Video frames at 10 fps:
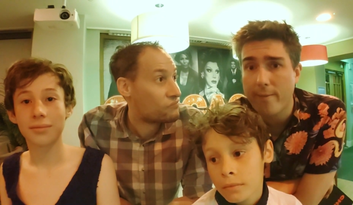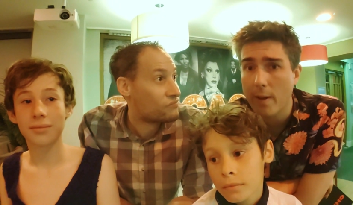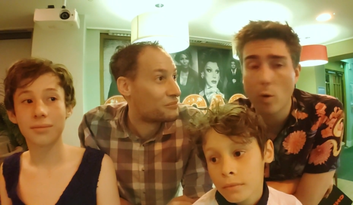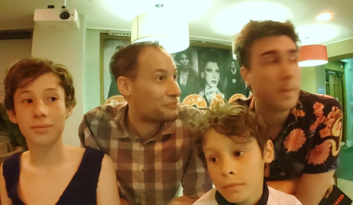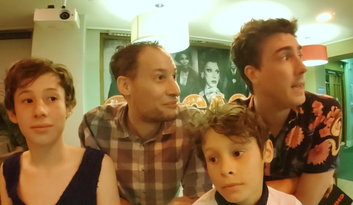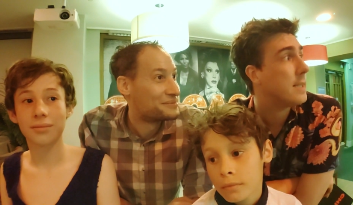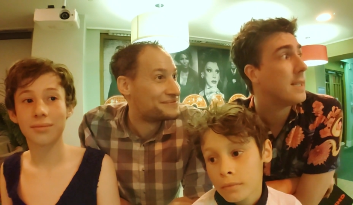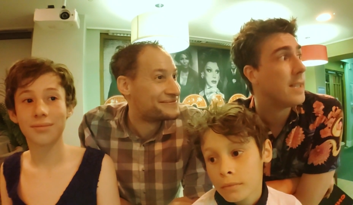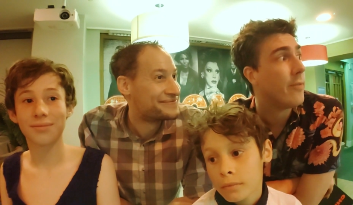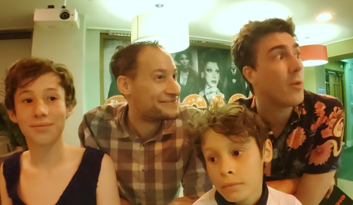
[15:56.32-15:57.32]
Speaker 1: The film is
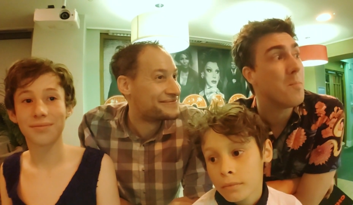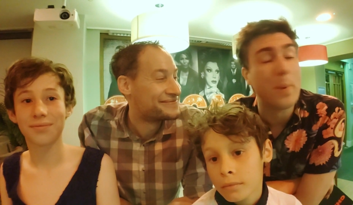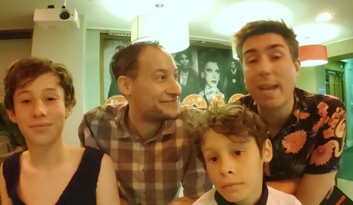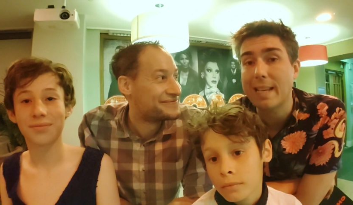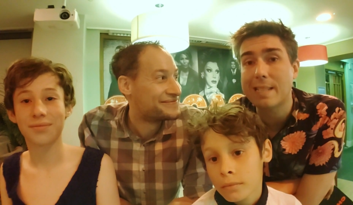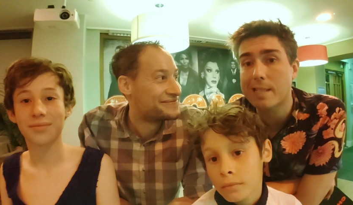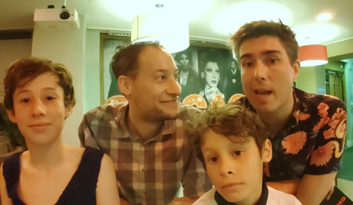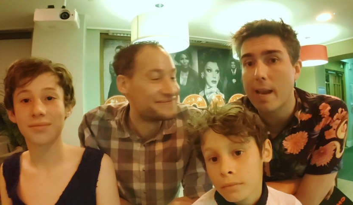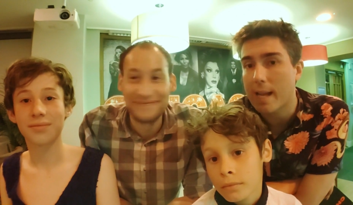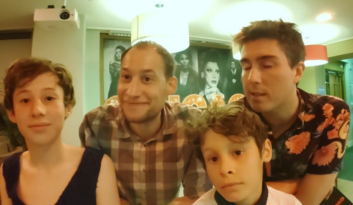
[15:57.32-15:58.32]
a different
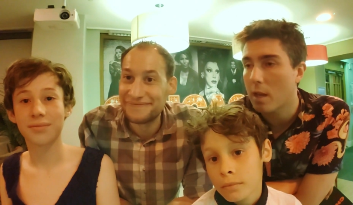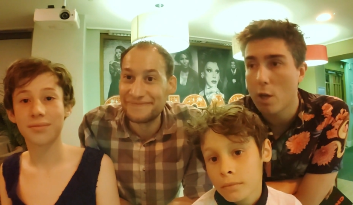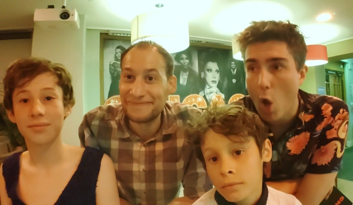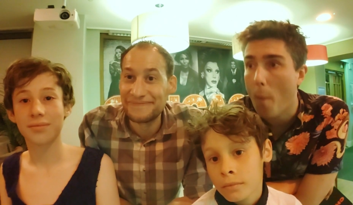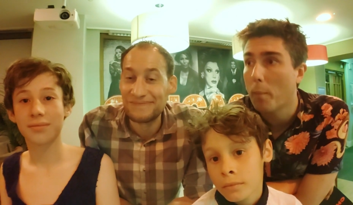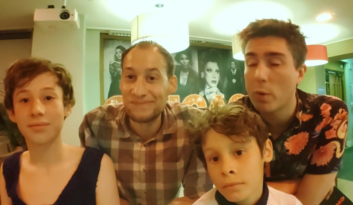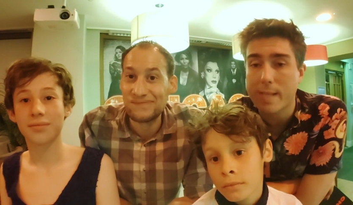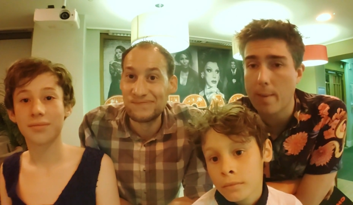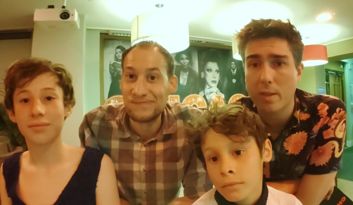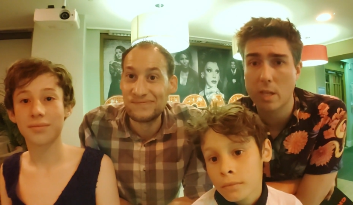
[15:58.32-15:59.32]
beast and adds a lot more
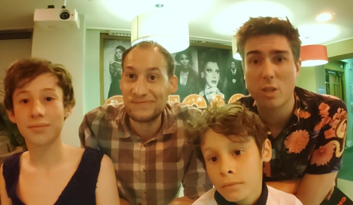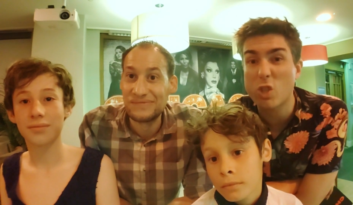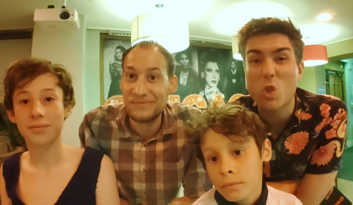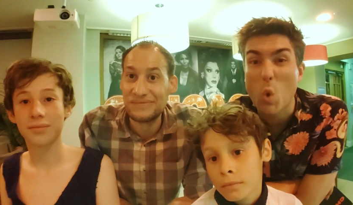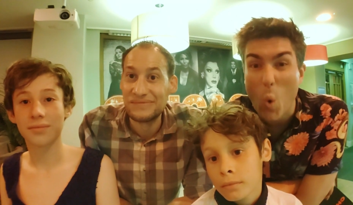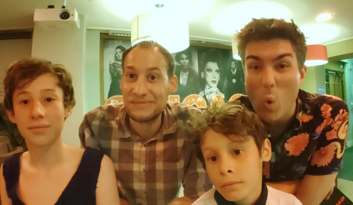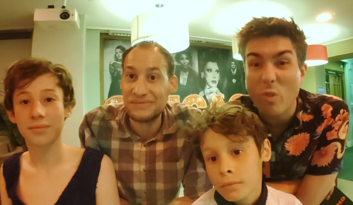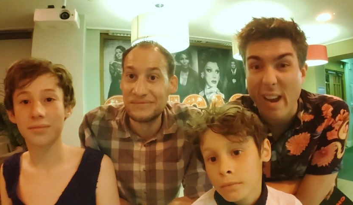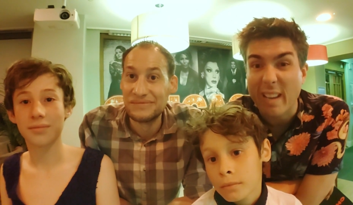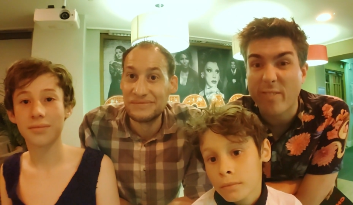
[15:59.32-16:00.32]
depth to the
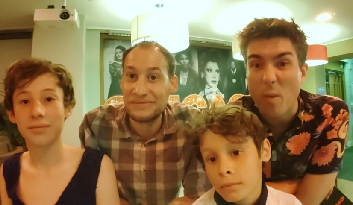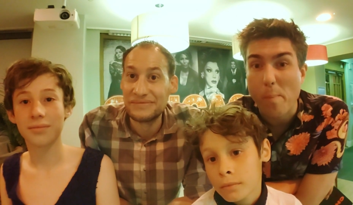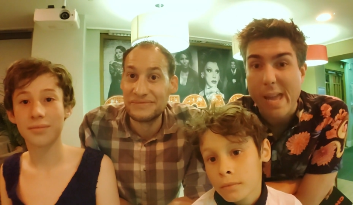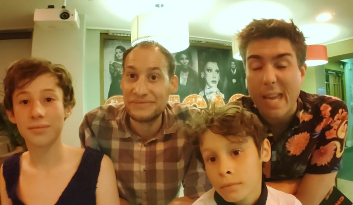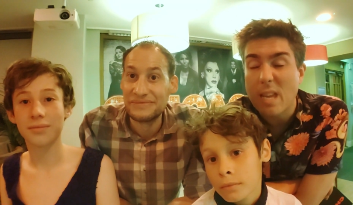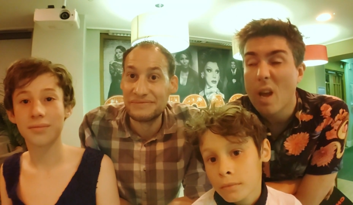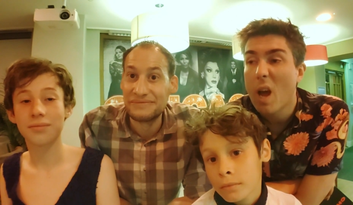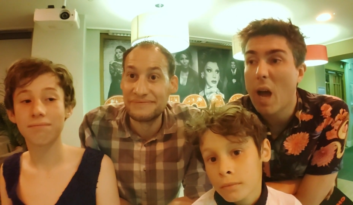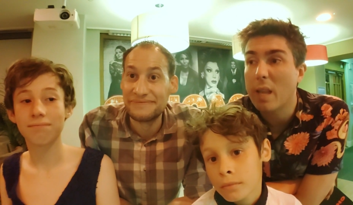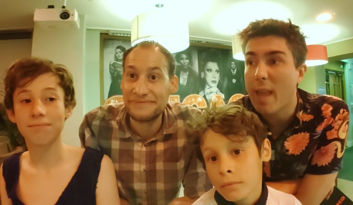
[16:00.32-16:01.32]
story for me.
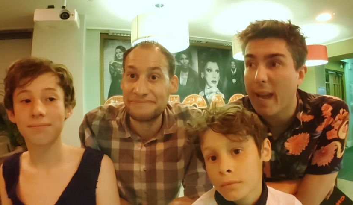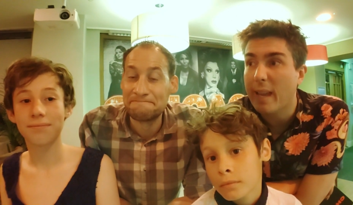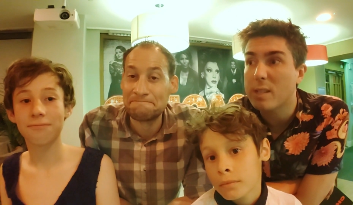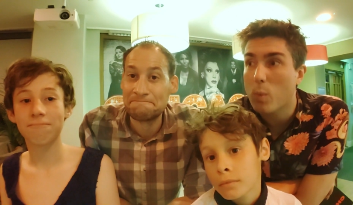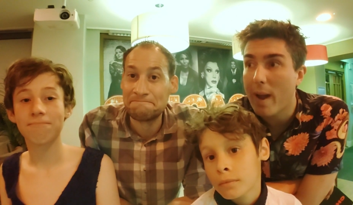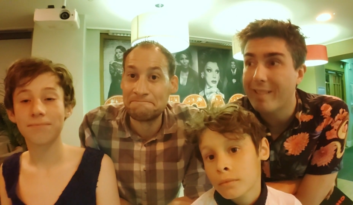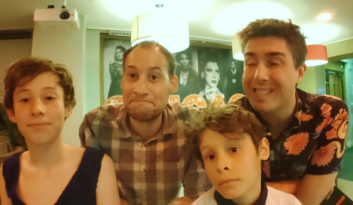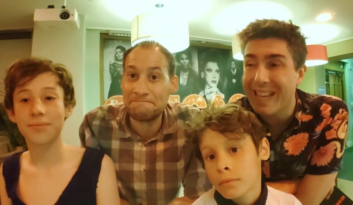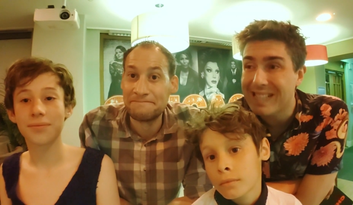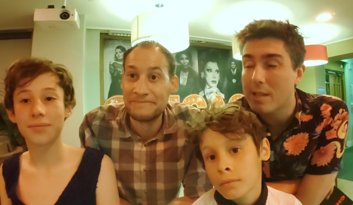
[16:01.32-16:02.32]
And that is where
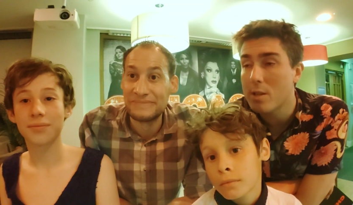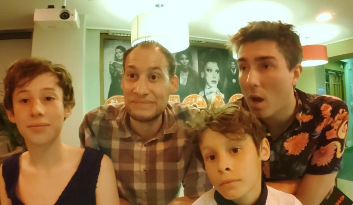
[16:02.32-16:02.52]
it's, it's a